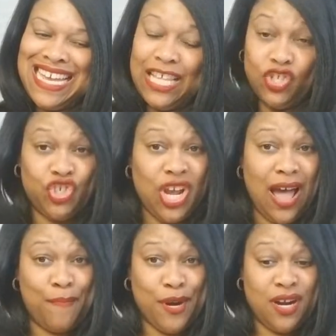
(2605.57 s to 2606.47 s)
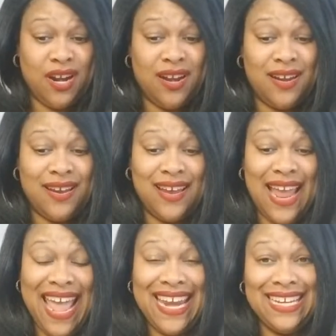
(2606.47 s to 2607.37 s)
It's a shopper
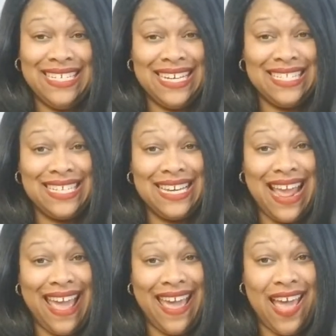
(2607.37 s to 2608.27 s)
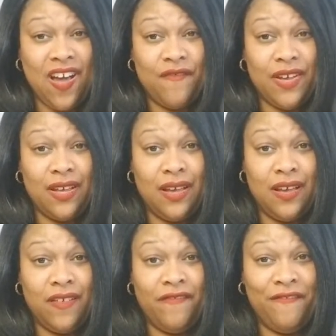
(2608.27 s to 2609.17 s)
and it doesn't have
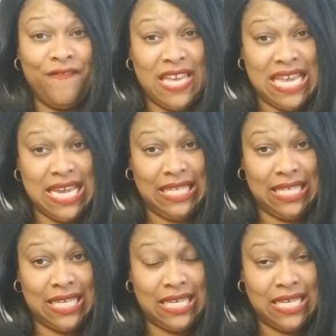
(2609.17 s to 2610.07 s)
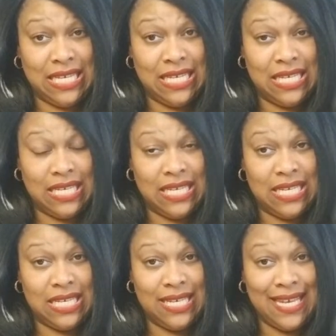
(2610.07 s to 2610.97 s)
feet
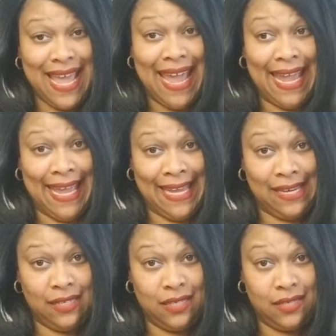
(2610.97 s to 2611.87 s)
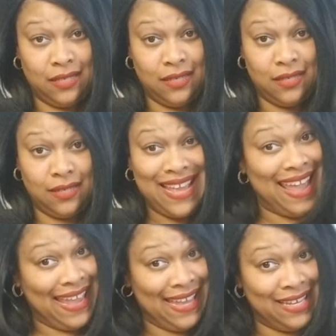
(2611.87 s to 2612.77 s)
and
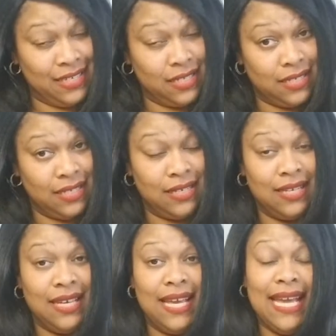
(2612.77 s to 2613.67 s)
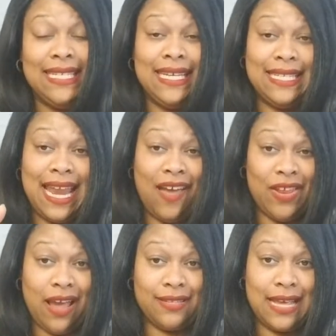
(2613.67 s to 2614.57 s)
and it doesn't have
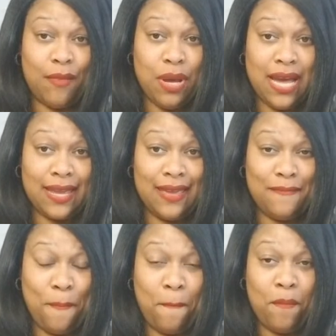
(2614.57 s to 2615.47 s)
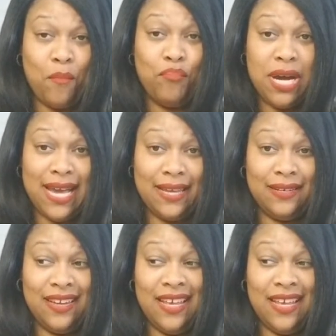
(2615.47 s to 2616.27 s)
an outside pocket but